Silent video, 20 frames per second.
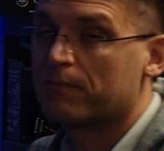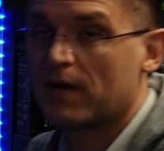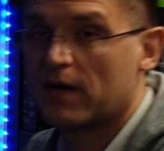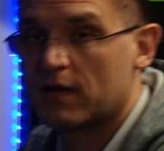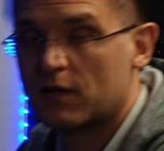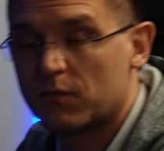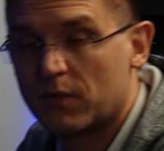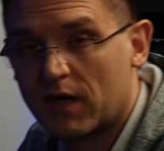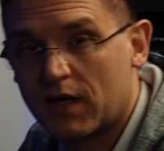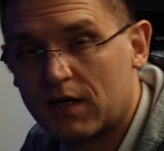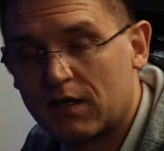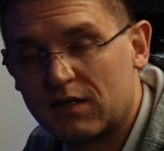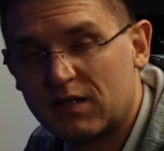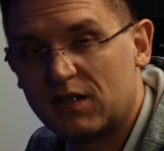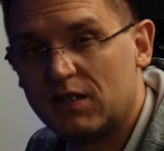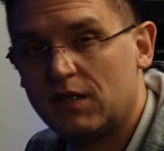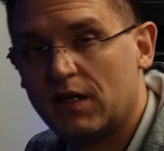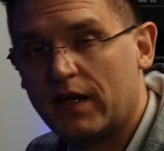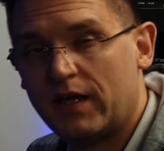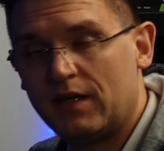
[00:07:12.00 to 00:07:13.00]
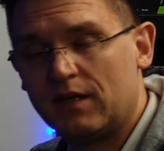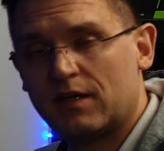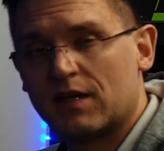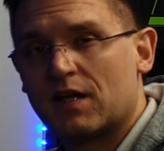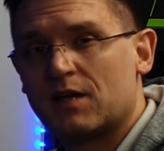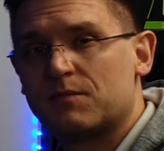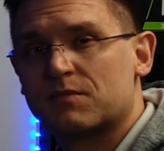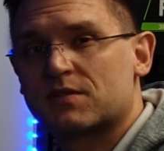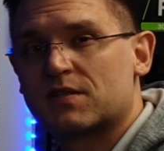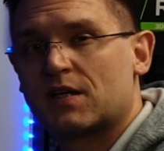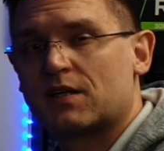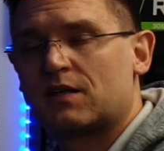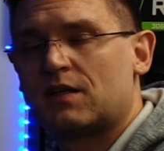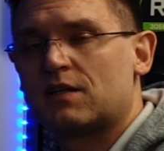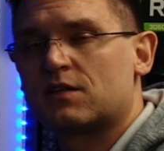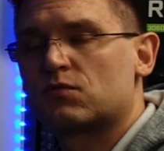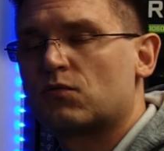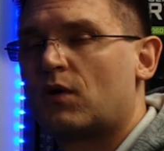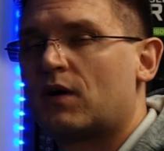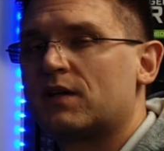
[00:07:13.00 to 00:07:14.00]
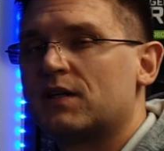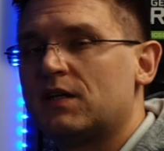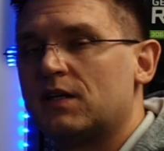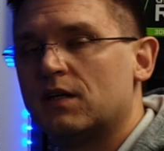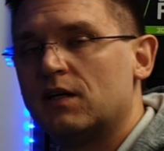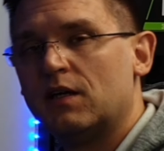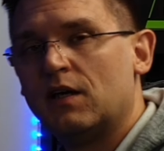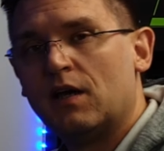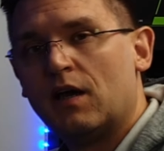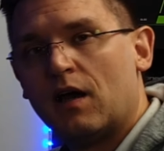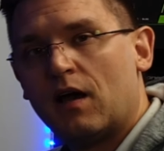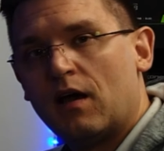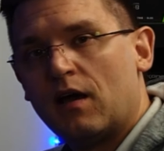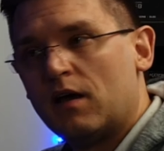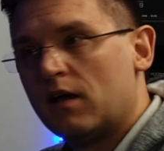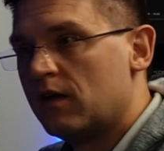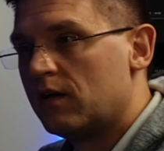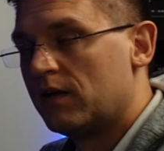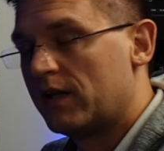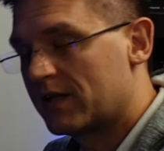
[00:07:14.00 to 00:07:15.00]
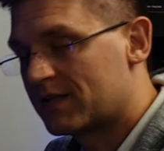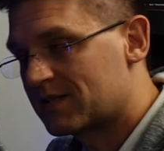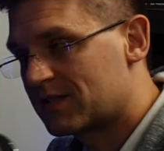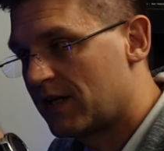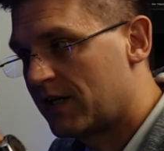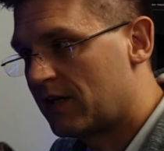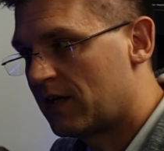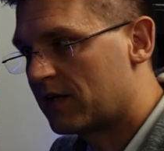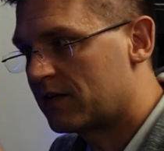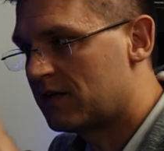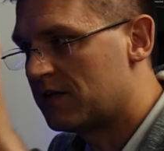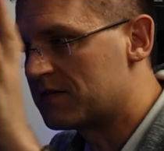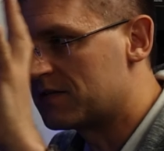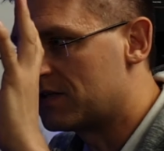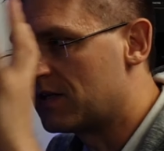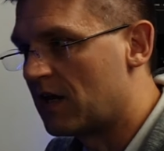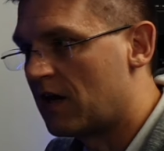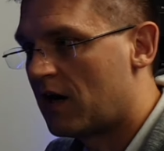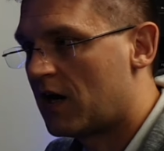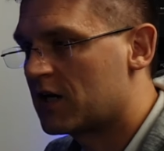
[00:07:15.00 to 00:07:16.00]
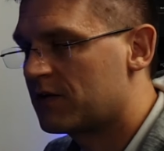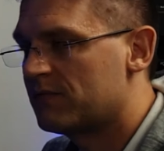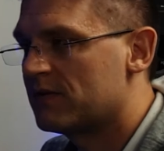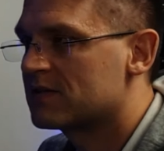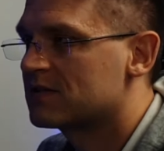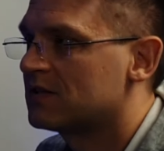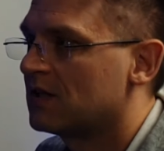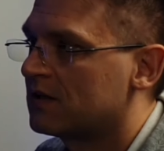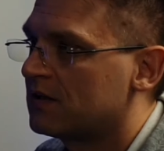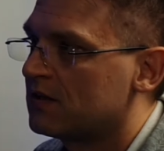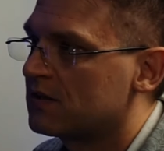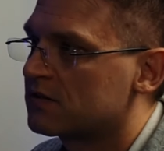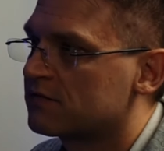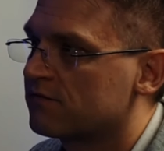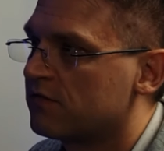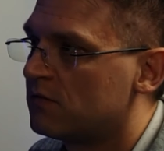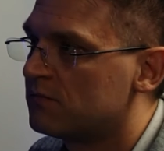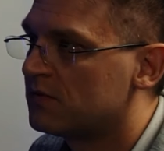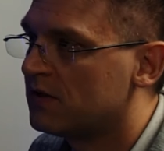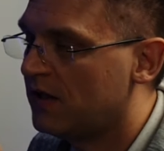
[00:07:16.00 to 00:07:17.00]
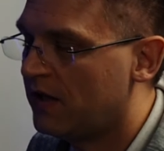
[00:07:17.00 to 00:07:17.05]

by the way, the in-game settings, or the, let's say like this, the hardware settings from the